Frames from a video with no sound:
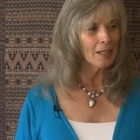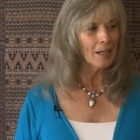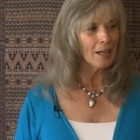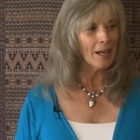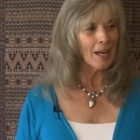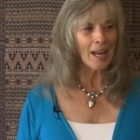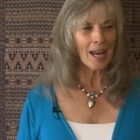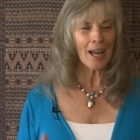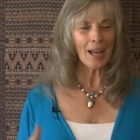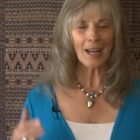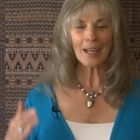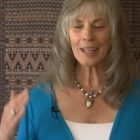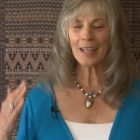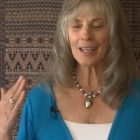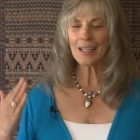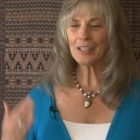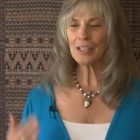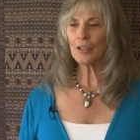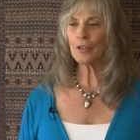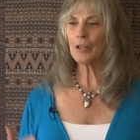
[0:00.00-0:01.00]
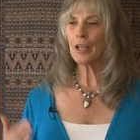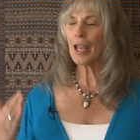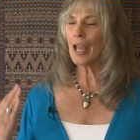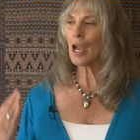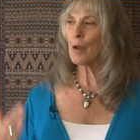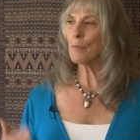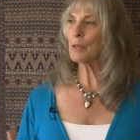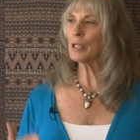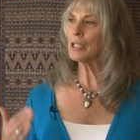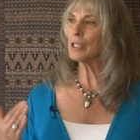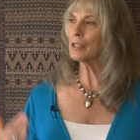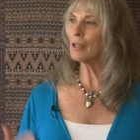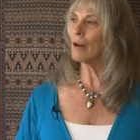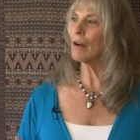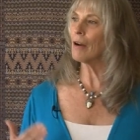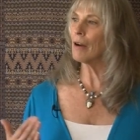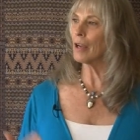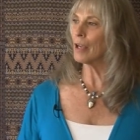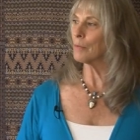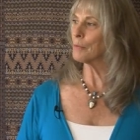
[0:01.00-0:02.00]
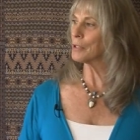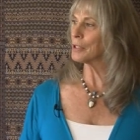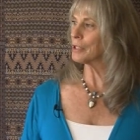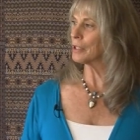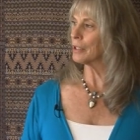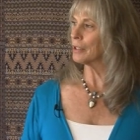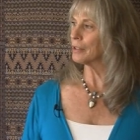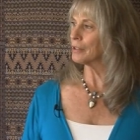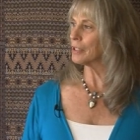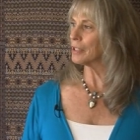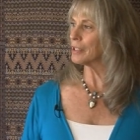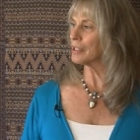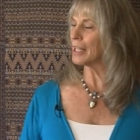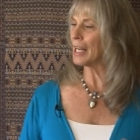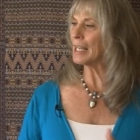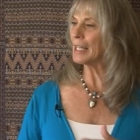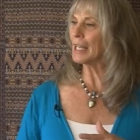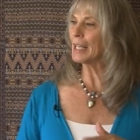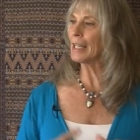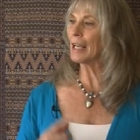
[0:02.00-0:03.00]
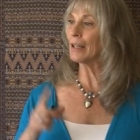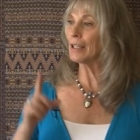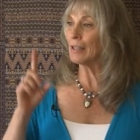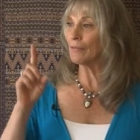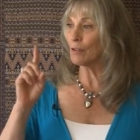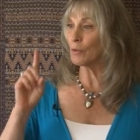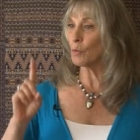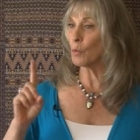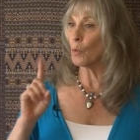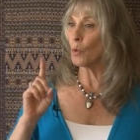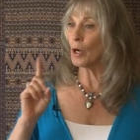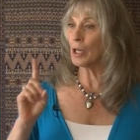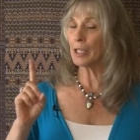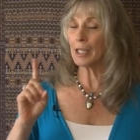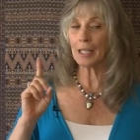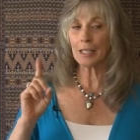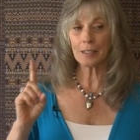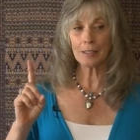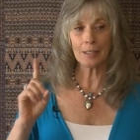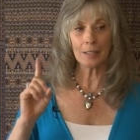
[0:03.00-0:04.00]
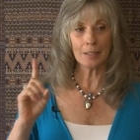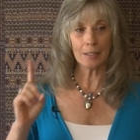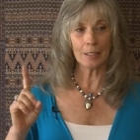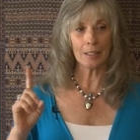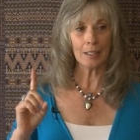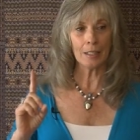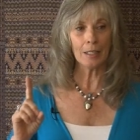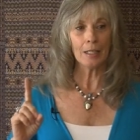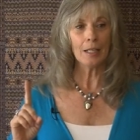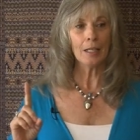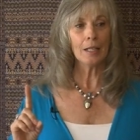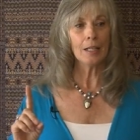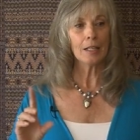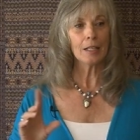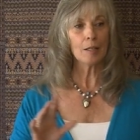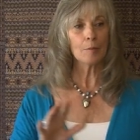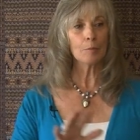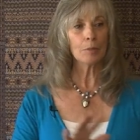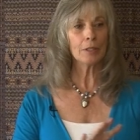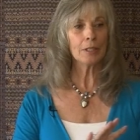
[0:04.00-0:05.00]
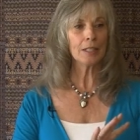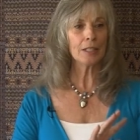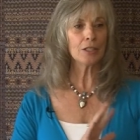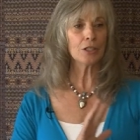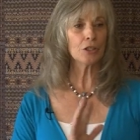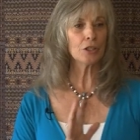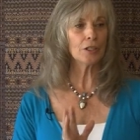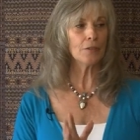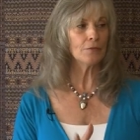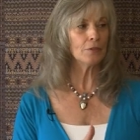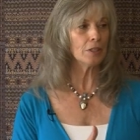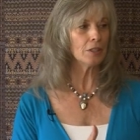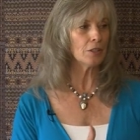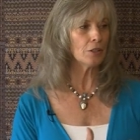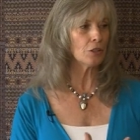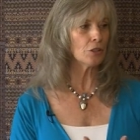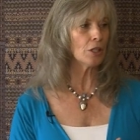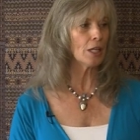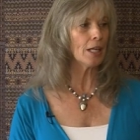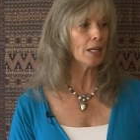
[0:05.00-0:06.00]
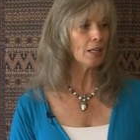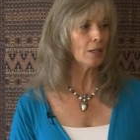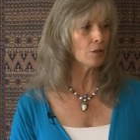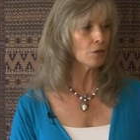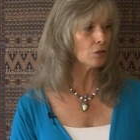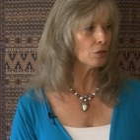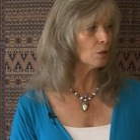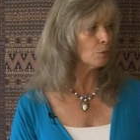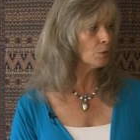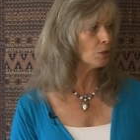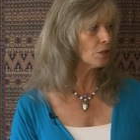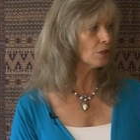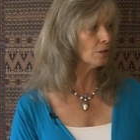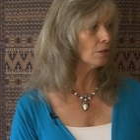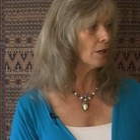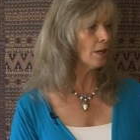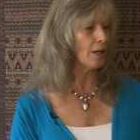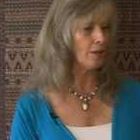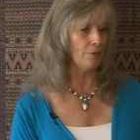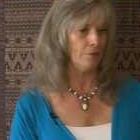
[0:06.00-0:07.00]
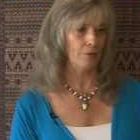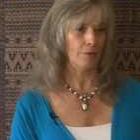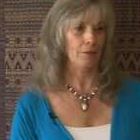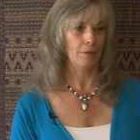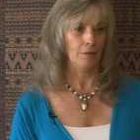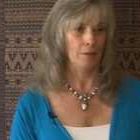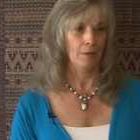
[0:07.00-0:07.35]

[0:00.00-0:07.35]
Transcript: I, ha I can't tell you how many times just taking out even one entity completely shifted and changed someone's life,